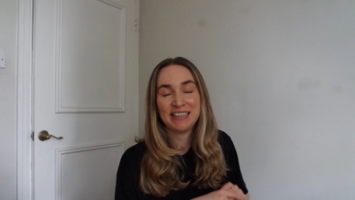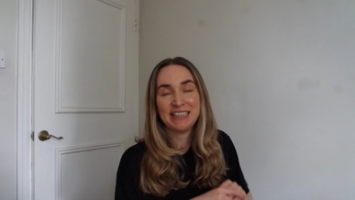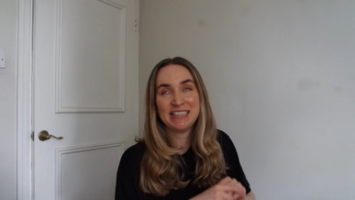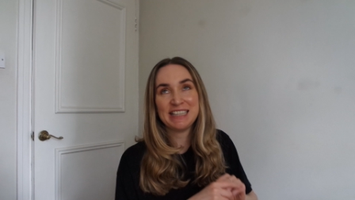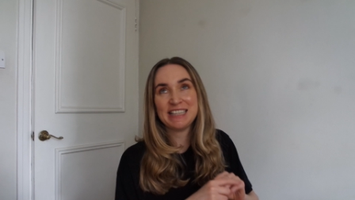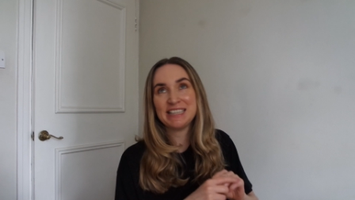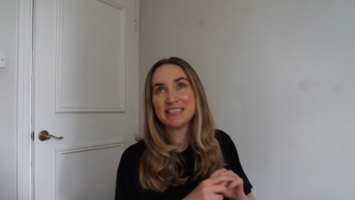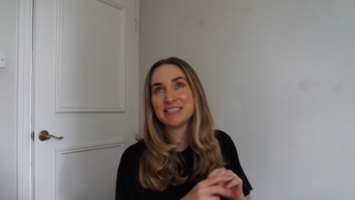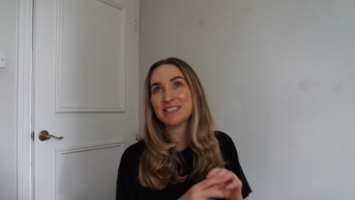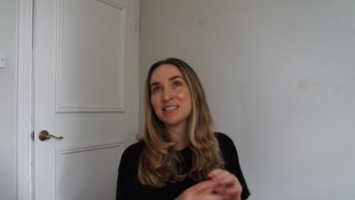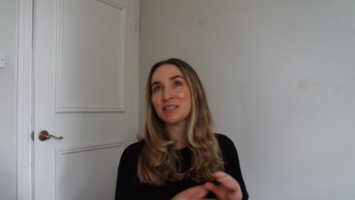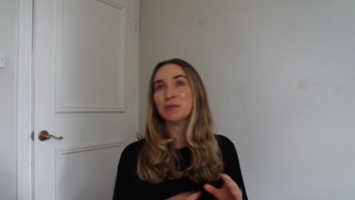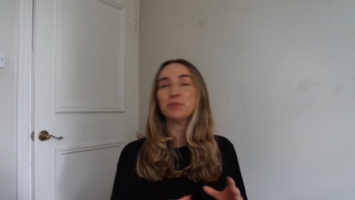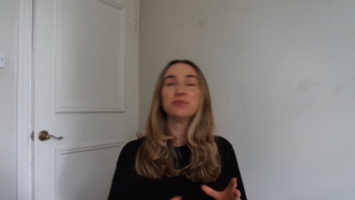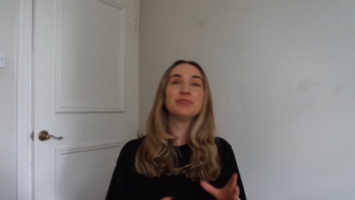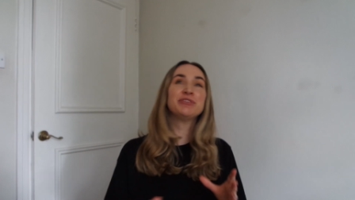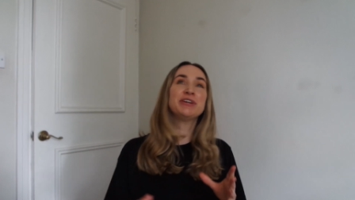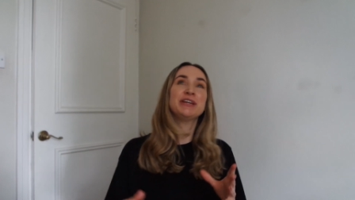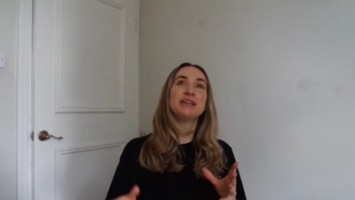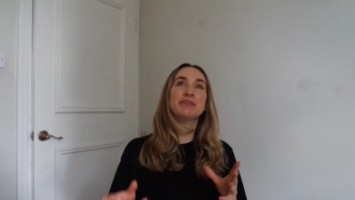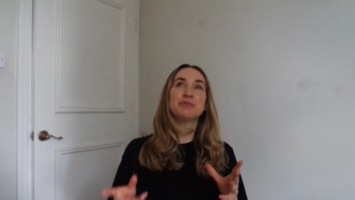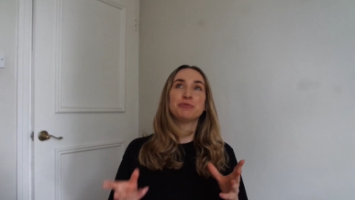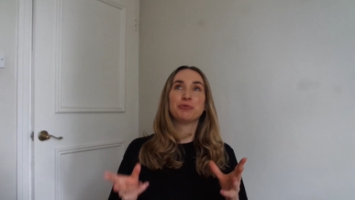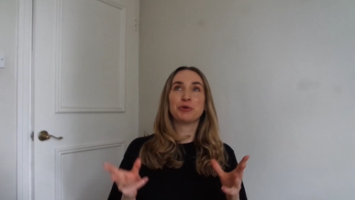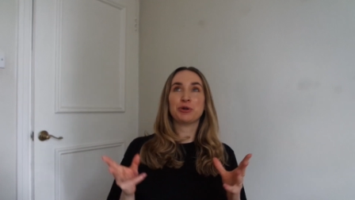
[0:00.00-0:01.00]
it's
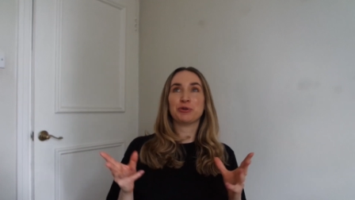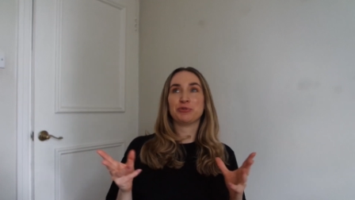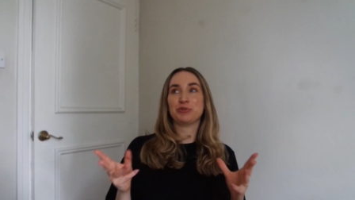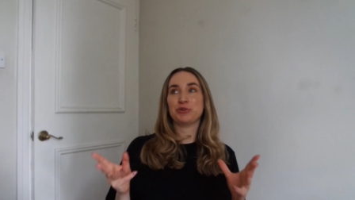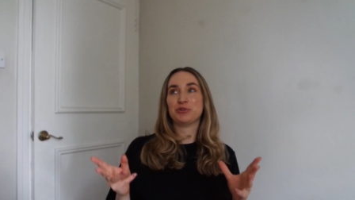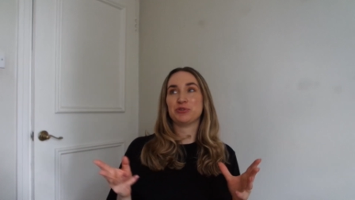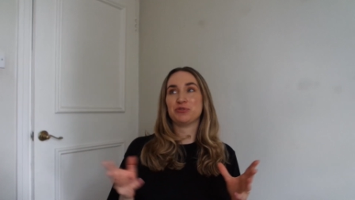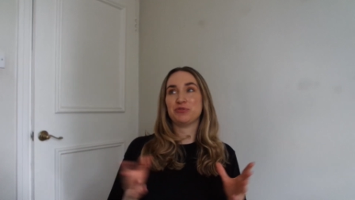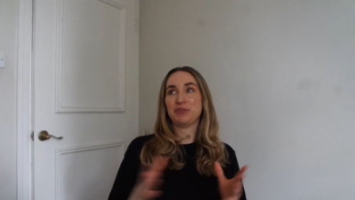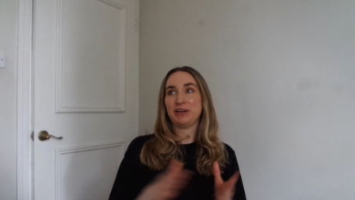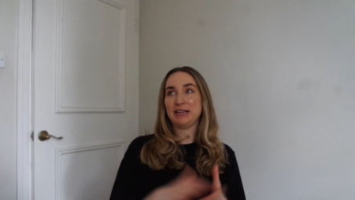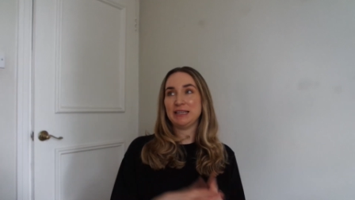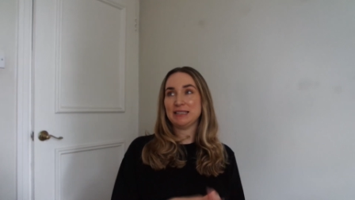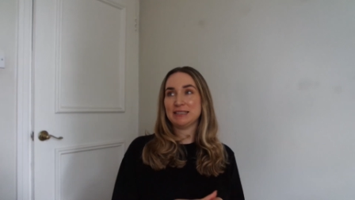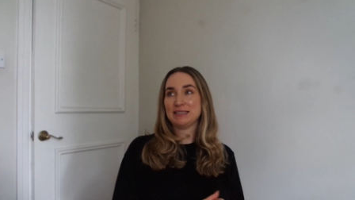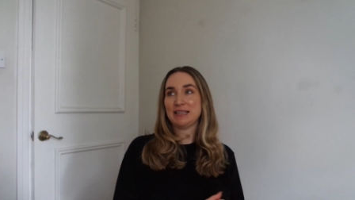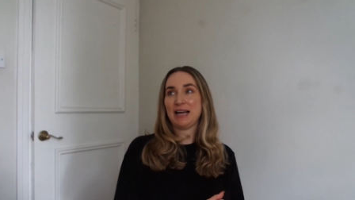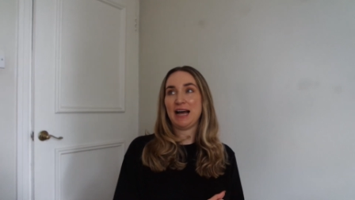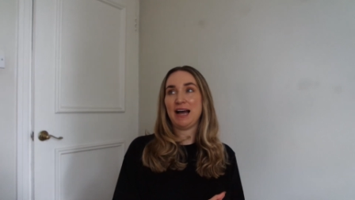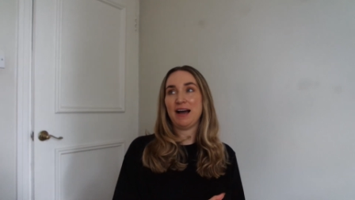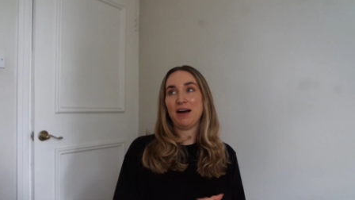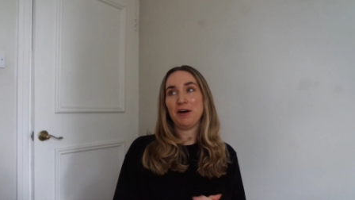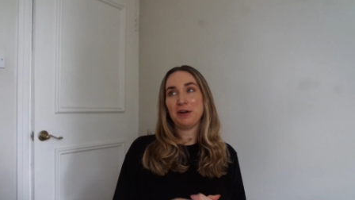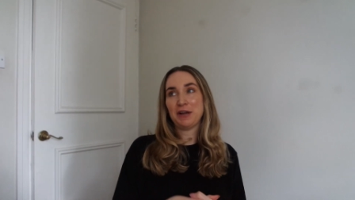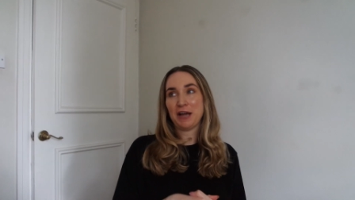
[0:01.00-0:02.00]
one of those things that